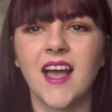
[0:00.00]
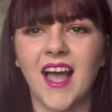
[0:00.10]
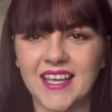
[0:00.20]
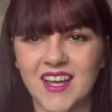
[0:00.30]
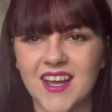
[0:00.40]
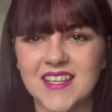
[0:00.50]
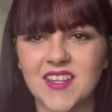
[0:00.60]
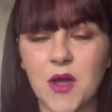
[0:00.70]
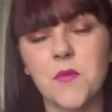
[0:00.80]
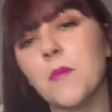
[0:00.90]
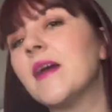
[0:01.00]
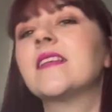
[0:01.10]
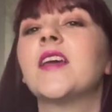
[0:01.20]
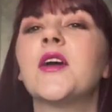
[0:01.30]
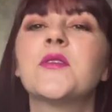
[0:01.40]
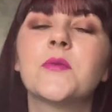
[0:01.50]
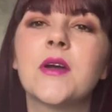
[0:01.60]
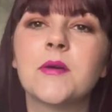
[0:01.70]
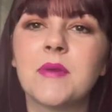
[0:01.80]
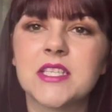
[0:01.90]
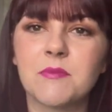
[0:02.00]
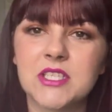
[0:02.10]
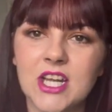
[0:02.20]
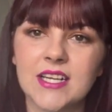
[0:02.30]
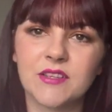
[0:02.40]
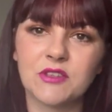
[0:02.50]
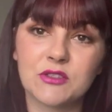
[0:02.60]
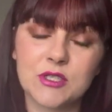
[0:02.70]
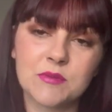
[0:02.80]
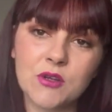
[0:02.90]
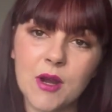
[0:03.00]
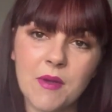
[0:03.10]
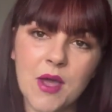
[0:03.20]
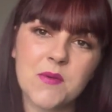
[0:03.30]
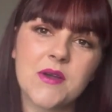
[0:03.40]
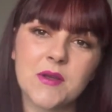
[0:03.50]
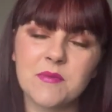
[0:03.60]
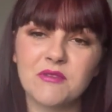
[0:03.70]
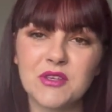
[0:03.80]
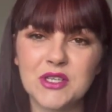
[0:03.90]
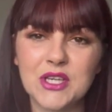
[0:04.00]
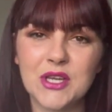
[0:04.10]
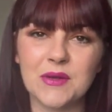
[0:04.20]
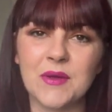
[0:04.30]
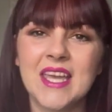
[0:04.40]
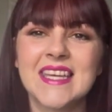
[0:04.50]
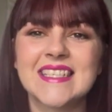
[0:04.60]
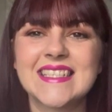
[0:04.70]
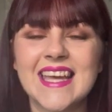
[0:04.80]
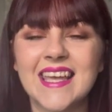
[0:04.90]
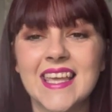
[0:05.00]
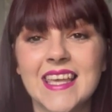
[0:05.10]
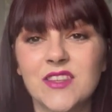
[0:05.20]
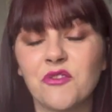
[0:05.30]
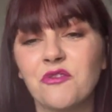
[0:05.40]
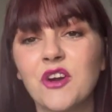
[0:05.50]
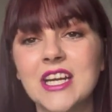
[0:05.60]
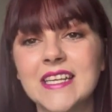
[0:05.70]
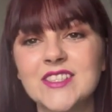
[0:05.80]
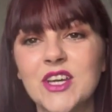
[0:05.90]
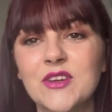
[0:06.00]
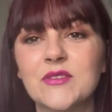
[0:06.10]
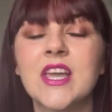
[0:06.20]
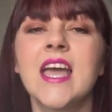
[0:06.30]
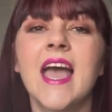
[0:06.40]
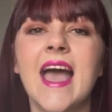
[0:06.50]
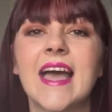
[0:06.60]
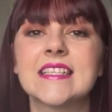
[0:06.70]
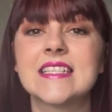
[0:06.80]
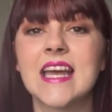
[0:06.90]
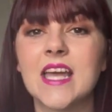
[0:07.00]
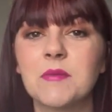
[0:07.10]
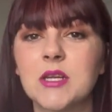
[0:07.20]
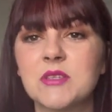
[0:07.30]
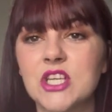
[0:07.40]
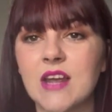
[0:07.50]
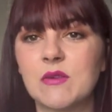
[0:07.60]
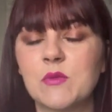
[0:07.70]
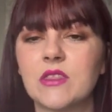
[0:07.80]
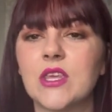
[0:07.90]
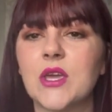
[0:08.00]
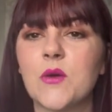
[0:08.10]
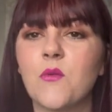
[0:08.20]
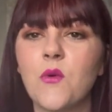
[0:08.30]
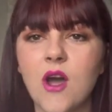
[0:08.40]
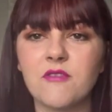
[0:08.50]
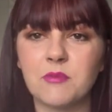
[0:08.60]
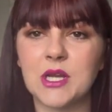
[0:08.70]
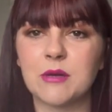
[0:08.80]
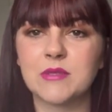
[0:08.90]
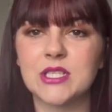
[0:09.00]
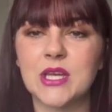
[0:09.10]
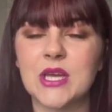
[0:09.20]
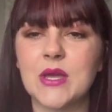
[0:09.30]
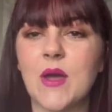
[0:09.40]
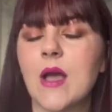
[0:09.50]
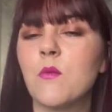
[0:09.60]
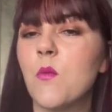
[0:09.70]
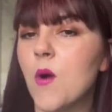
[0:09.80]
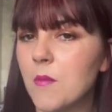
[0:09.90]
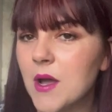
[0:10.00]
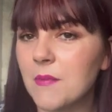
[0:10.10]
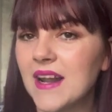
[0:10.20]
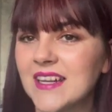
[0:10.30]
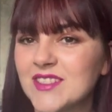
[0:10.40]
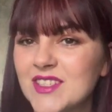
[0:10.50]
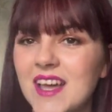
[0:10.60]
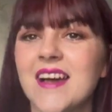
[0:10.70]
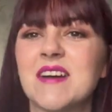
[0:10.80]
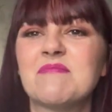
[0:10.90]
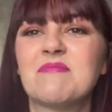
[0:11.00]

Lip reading: Hi guys, I'm What Beck Sews. Welcome back to my channel if you're a subscriber, and welcome if you're new. Today is Friday Sews, and today I'm going to be sharing with you what I've been up to and what my plans are.